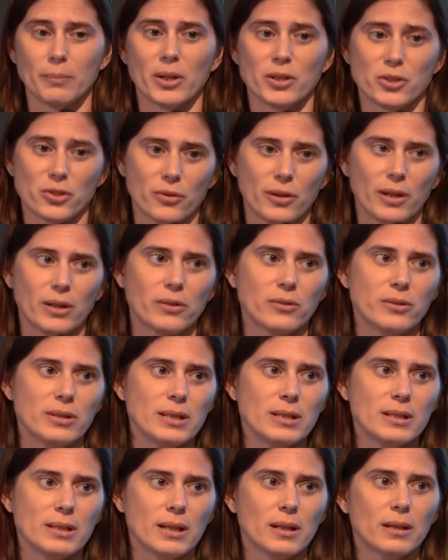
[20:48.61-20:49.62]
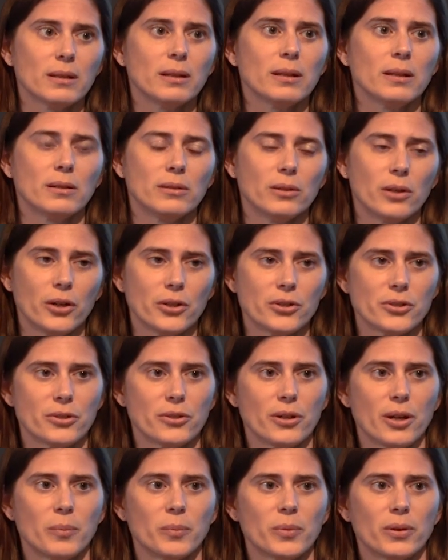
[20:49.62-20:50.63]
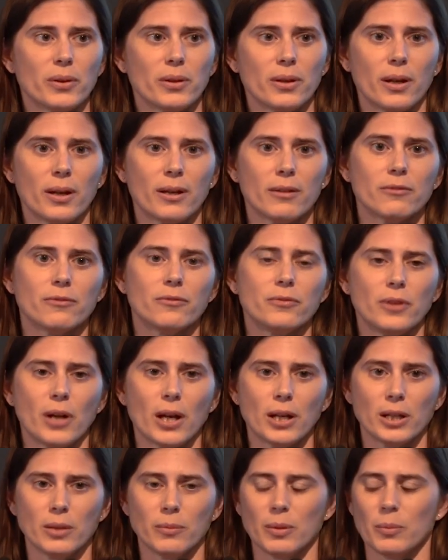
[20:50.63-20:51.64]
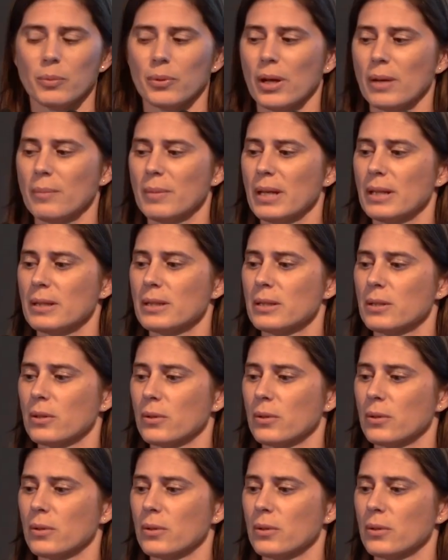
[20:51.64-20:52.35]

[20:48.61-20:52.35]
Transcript: much greater detail in a larger number of non-human primates.